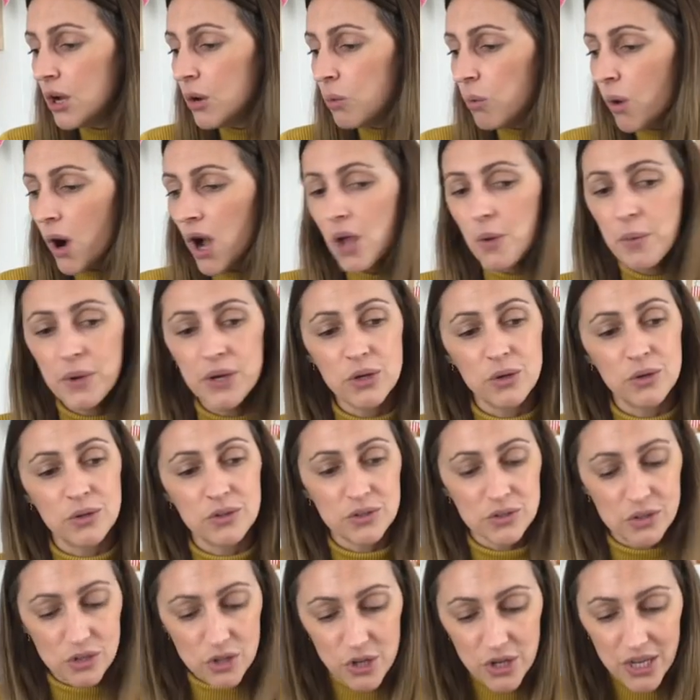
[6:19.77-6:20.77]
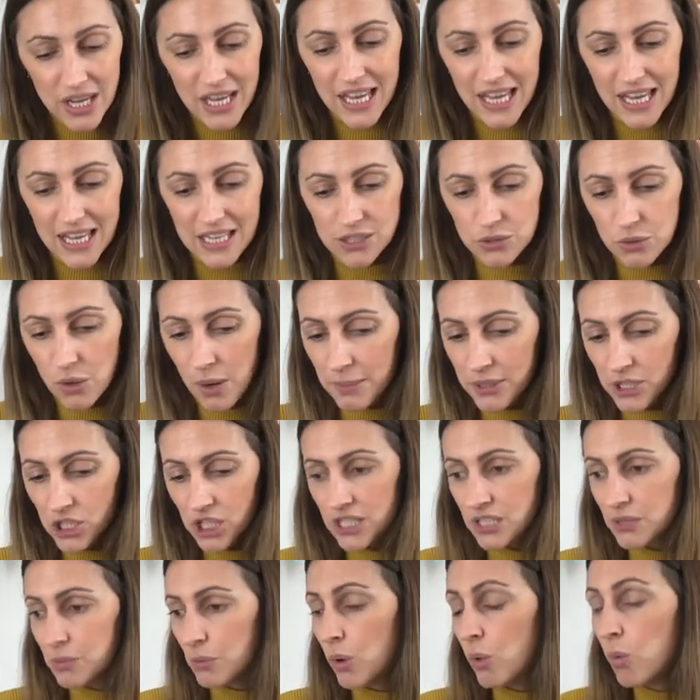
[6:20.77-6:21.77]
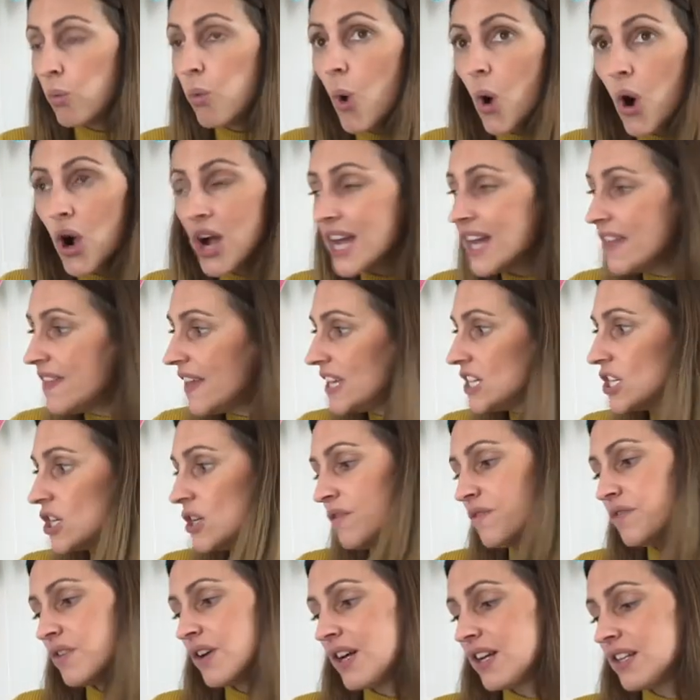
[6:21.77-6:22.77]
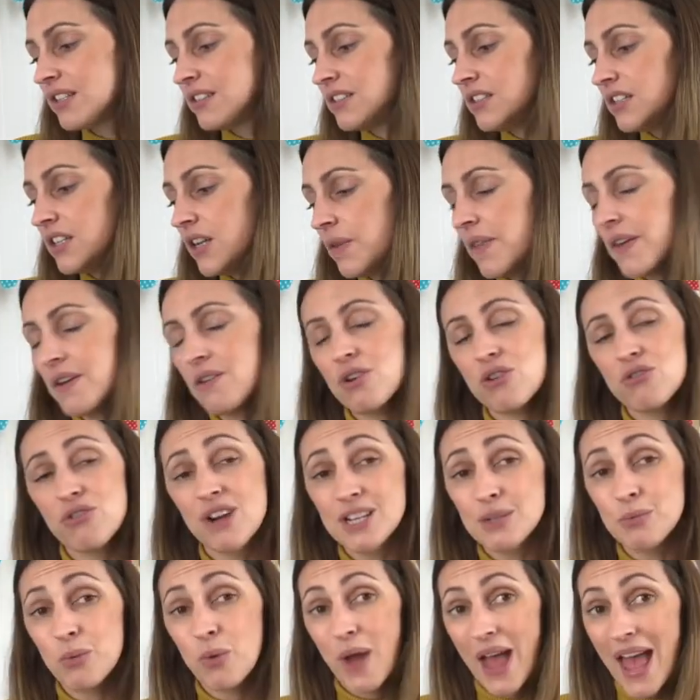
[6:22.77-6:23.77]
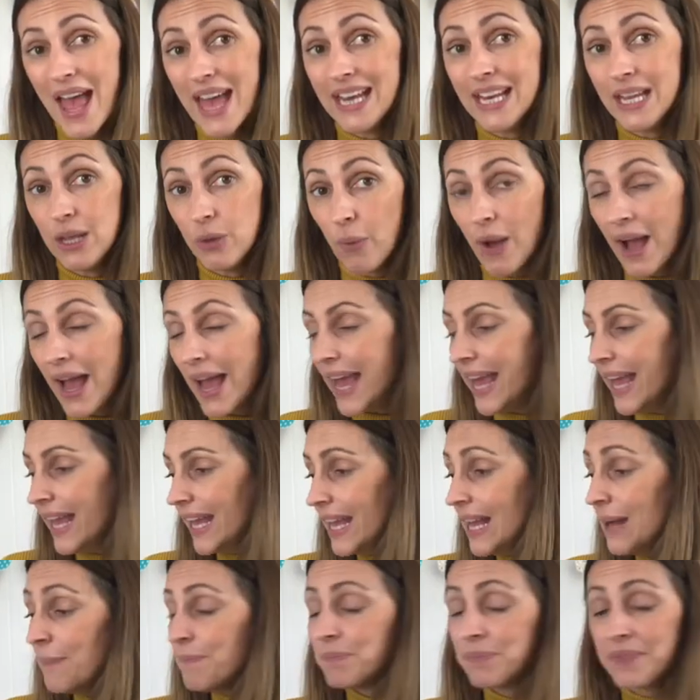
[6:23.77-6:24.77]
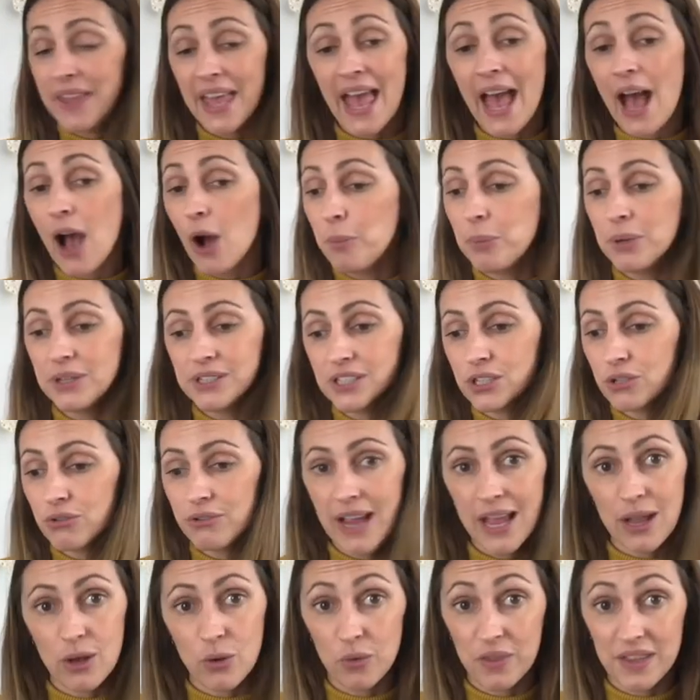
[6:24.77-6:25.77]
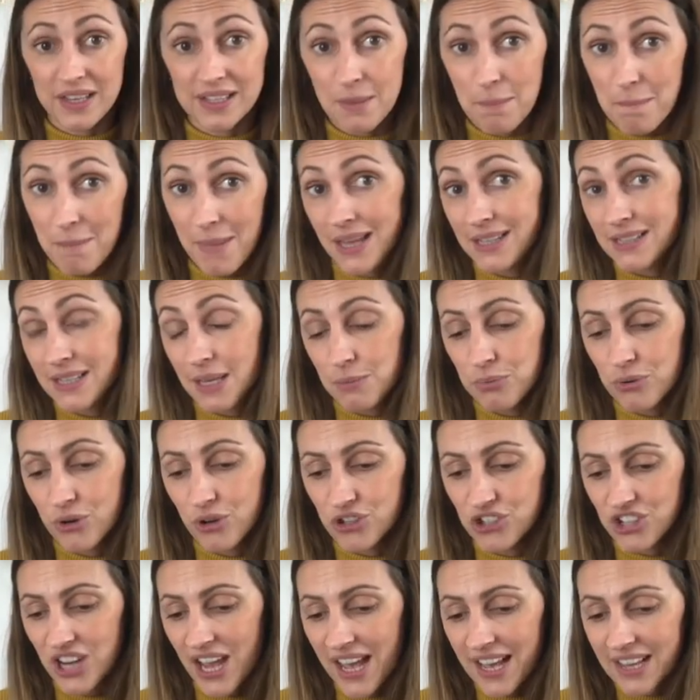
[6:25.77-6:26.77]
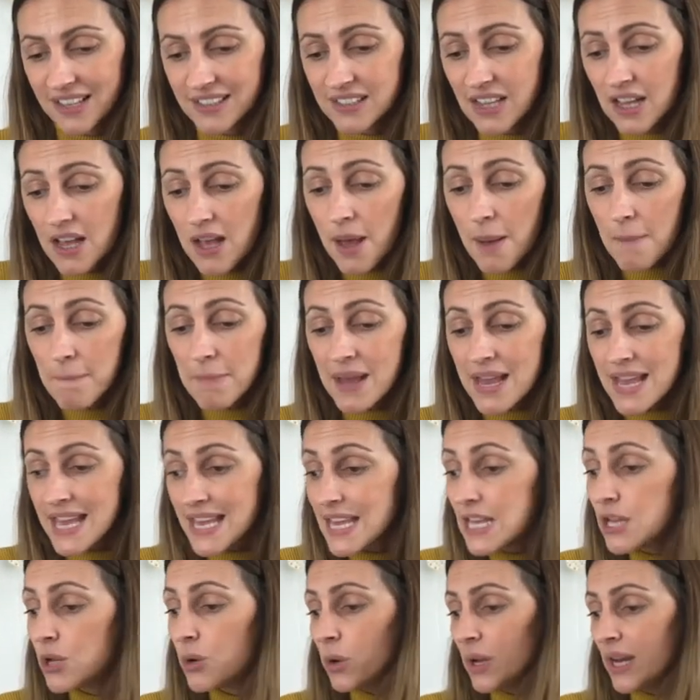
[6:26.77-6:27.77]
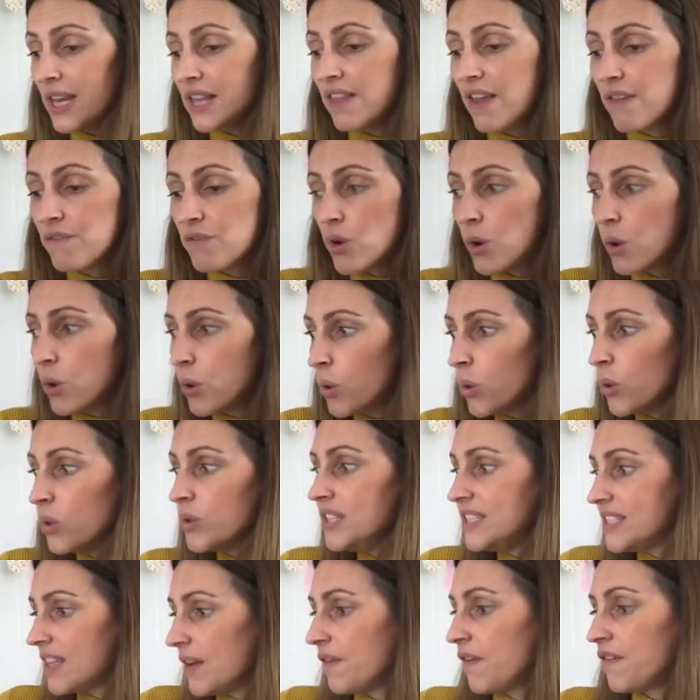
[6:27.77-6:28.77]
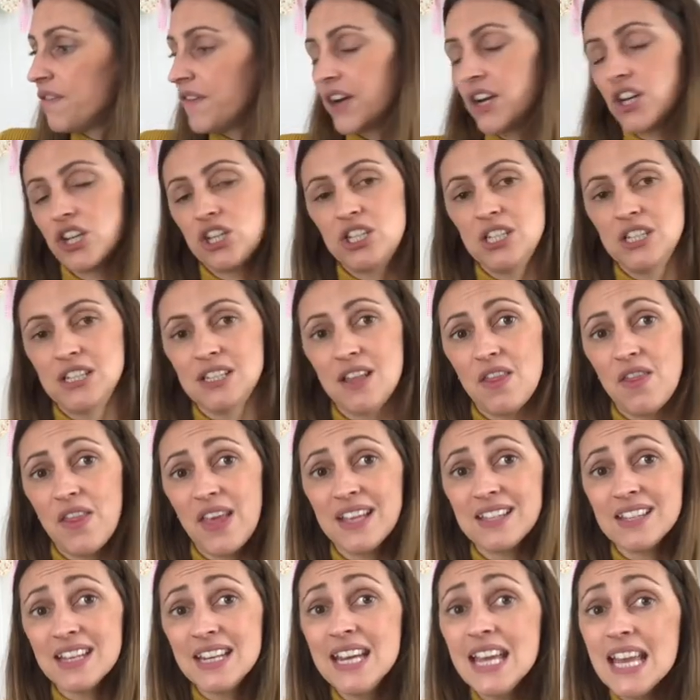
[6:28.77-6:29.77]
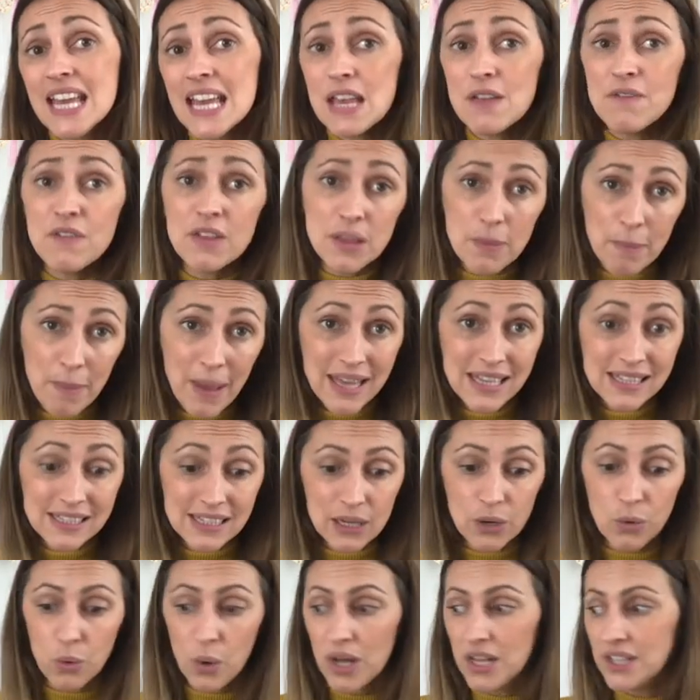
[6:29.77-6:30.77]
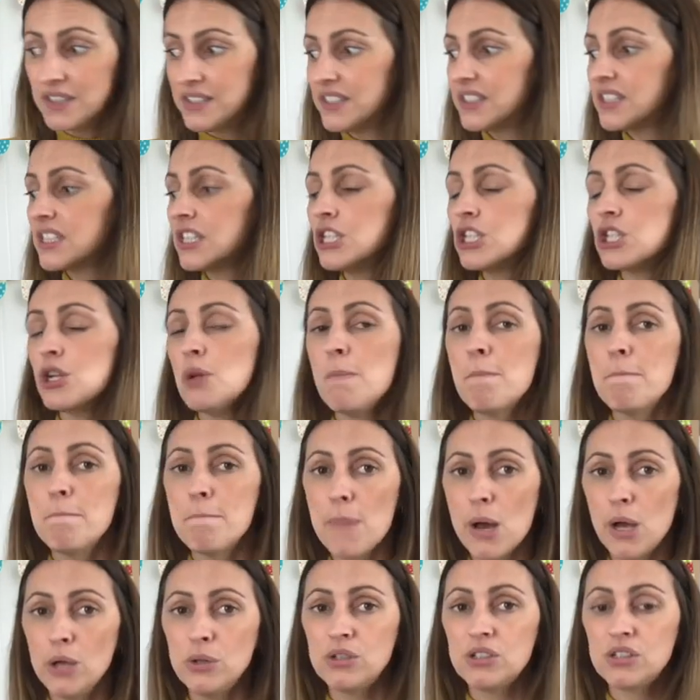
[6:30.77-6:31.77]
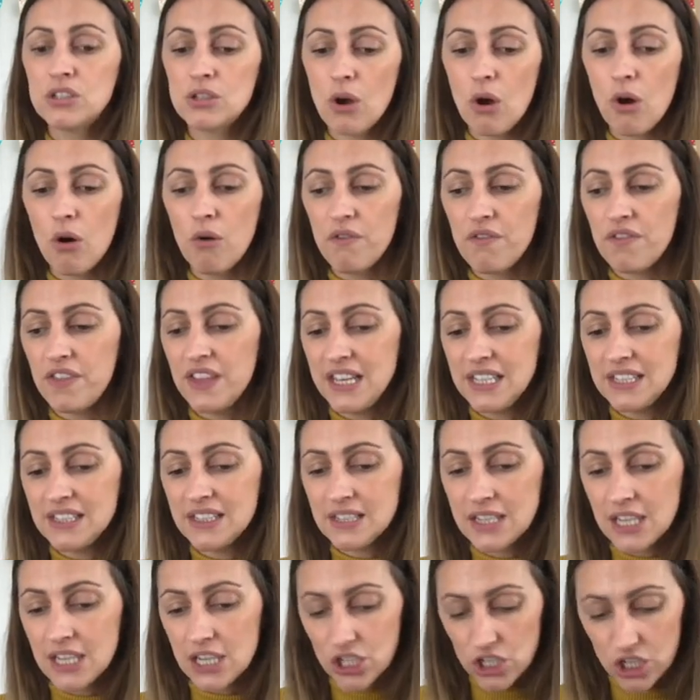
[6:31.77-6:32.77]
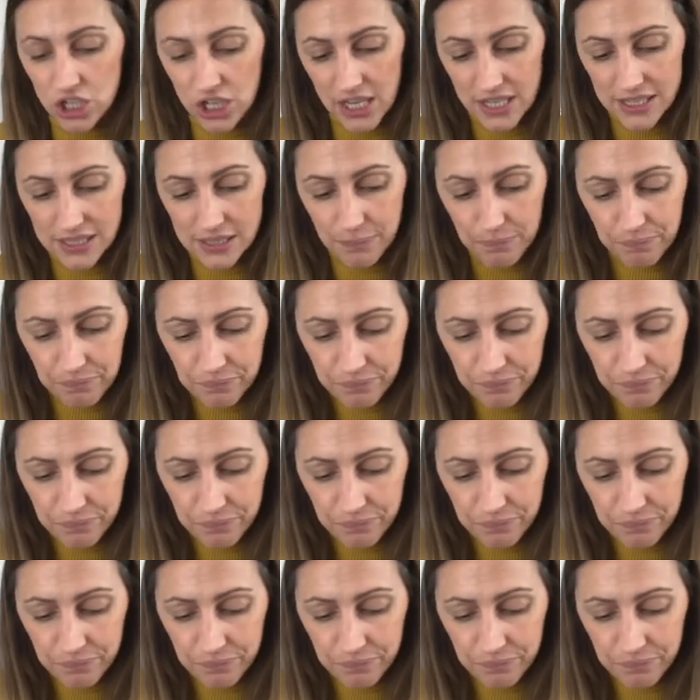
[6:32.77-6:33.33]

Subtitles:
Why are we not looking into our machines more? What can they do for us? They're incredible anyway. They help us create all these amazing projects, but equally they've got all these other functions and things, and even the basic ones can do most of these stitches.